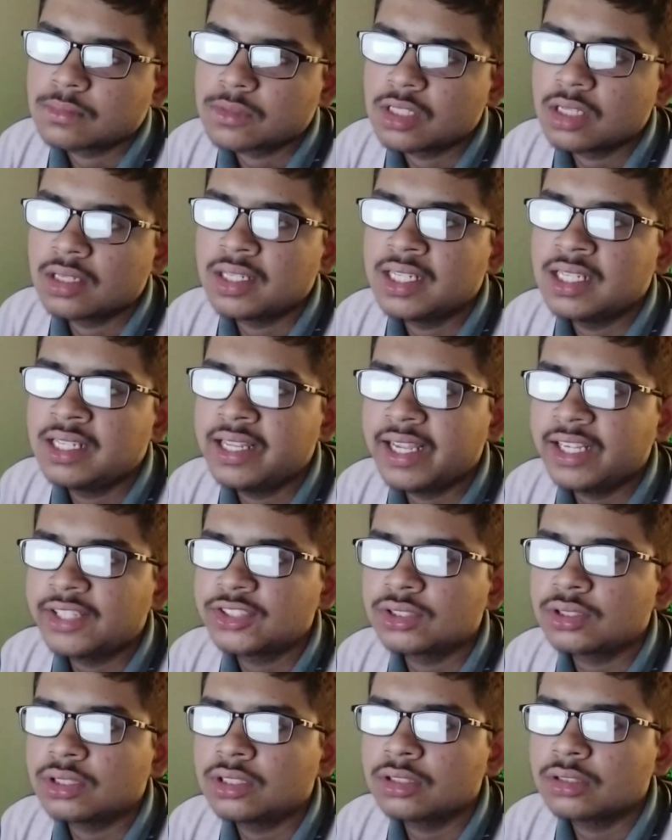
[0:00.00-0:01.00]
The
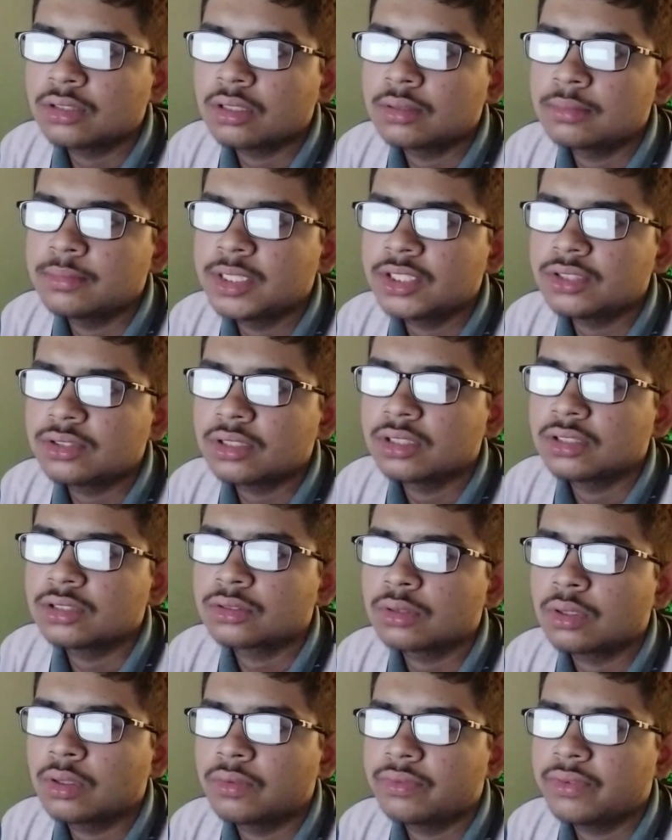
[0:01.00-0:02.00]
Election
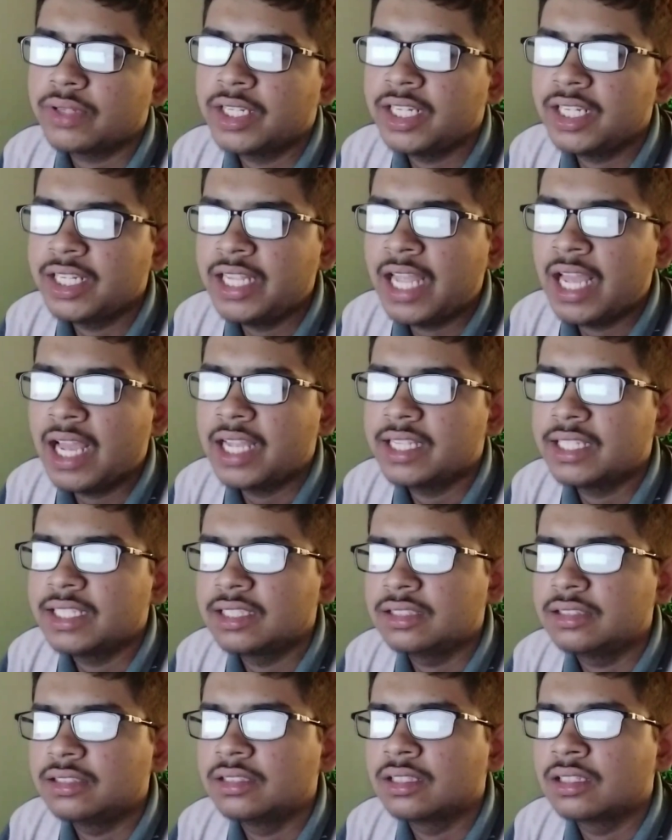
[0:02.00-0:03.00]
Commissions of India
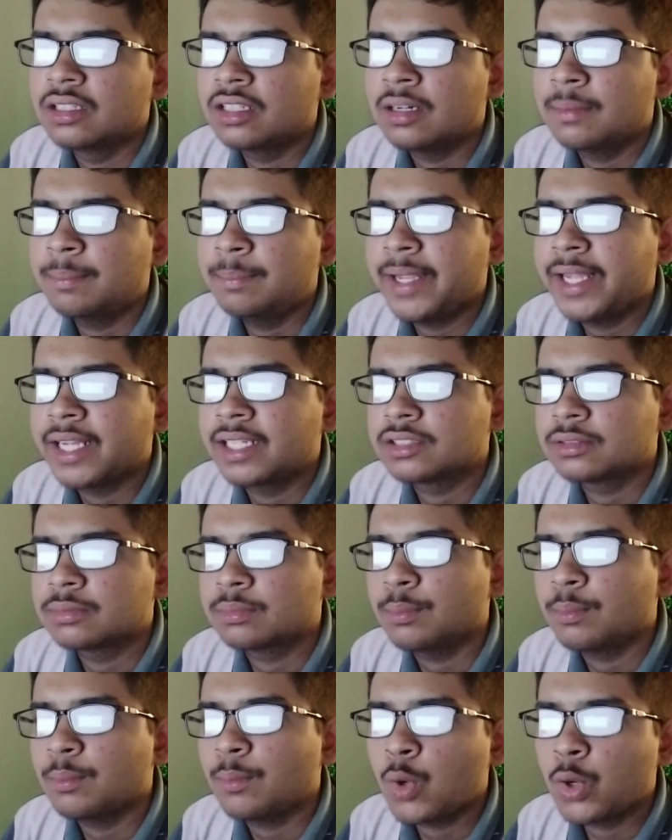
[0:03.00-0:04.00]
is the apex
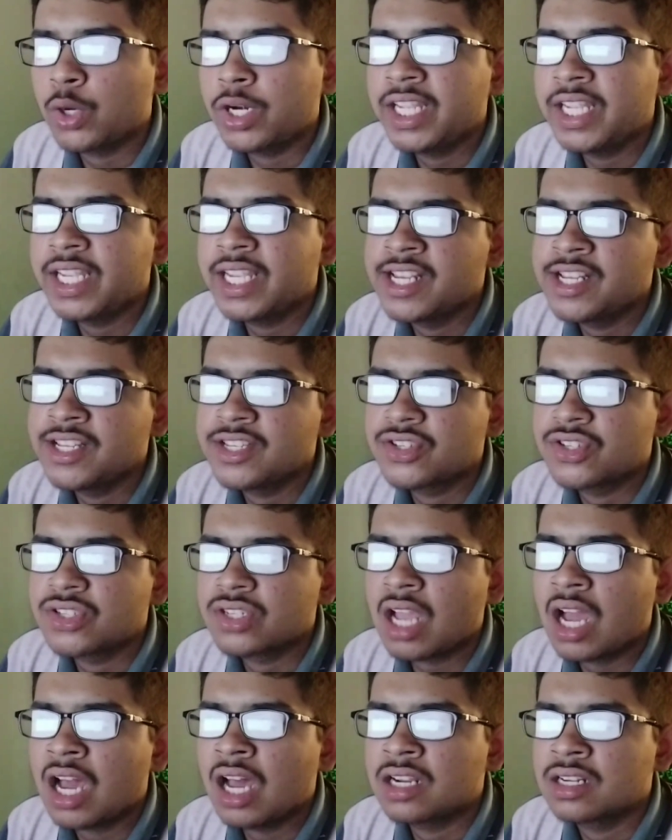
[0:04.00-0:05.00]
body in
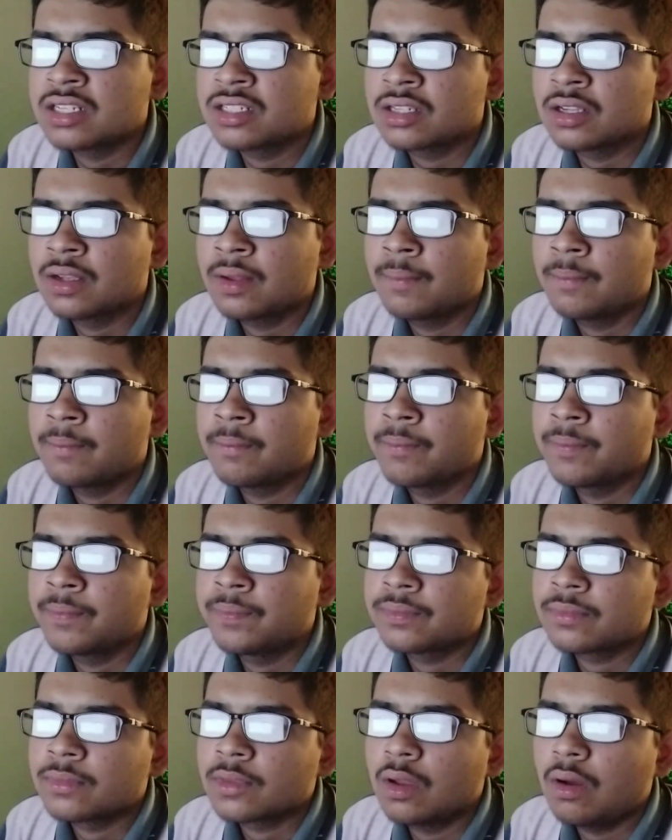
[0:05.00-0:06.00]
charge
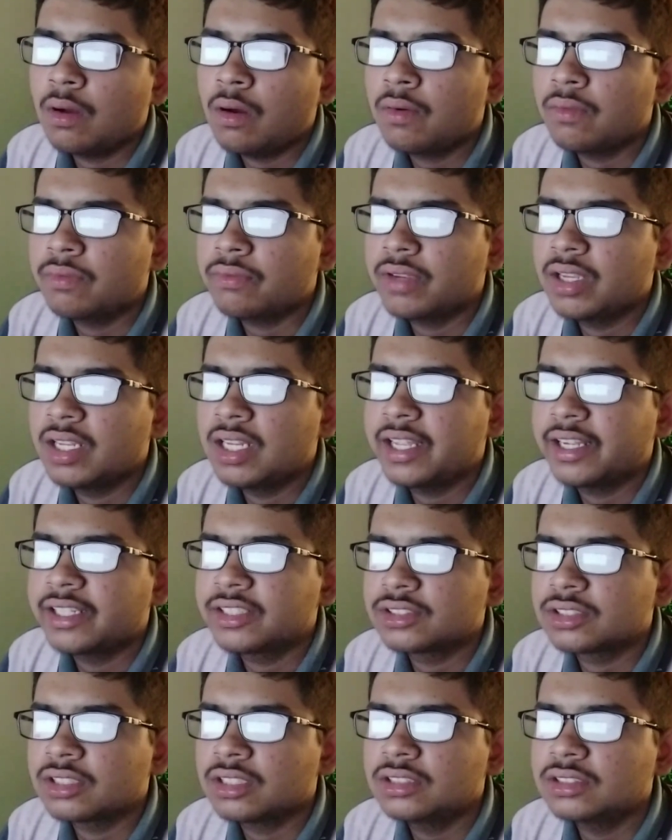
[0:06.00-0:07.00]
of
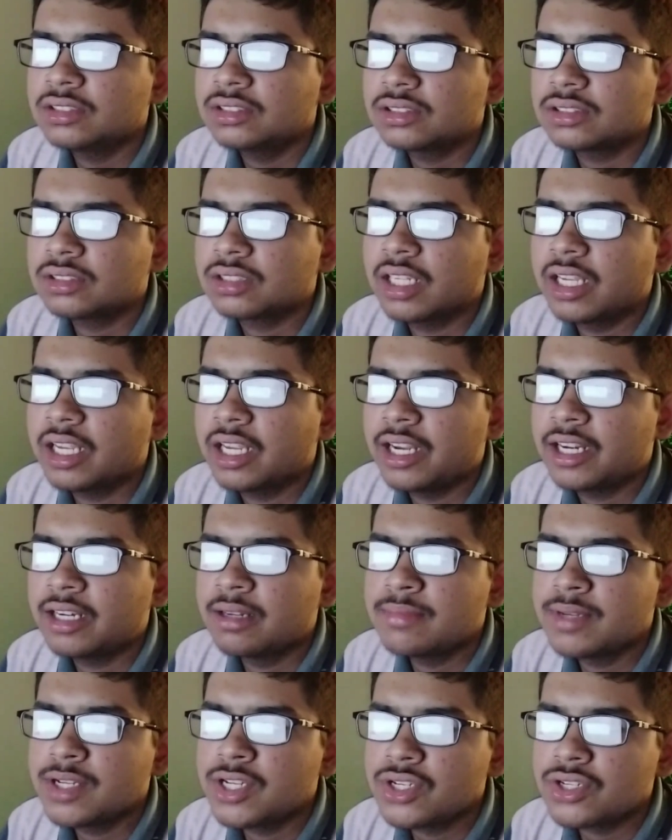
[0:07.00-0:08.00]
elections
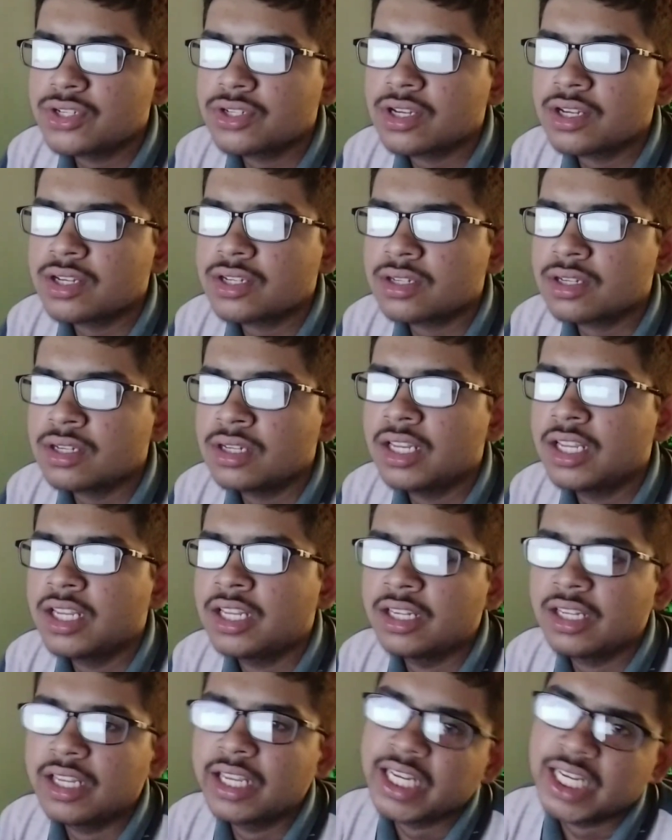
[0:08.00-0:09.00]
administration
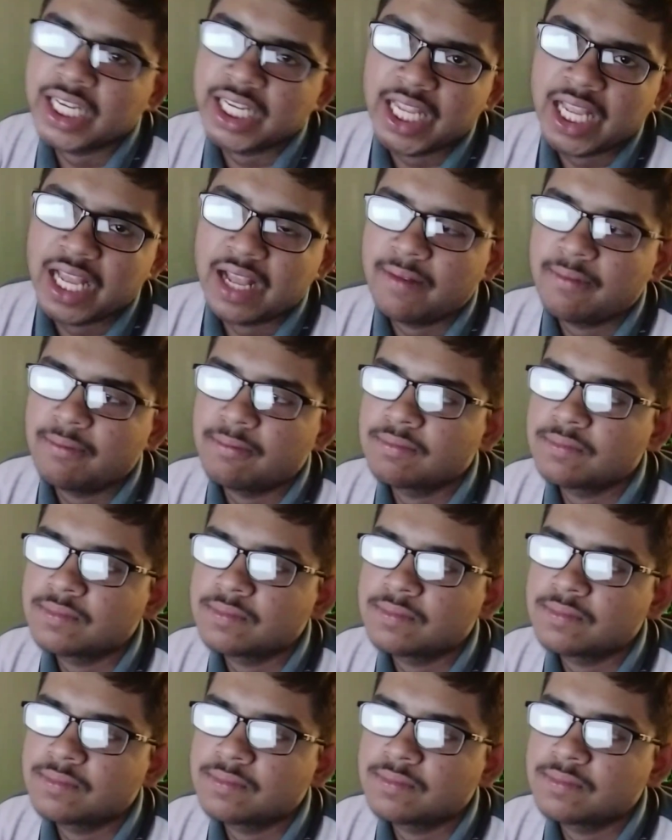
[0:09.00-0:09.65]
in India.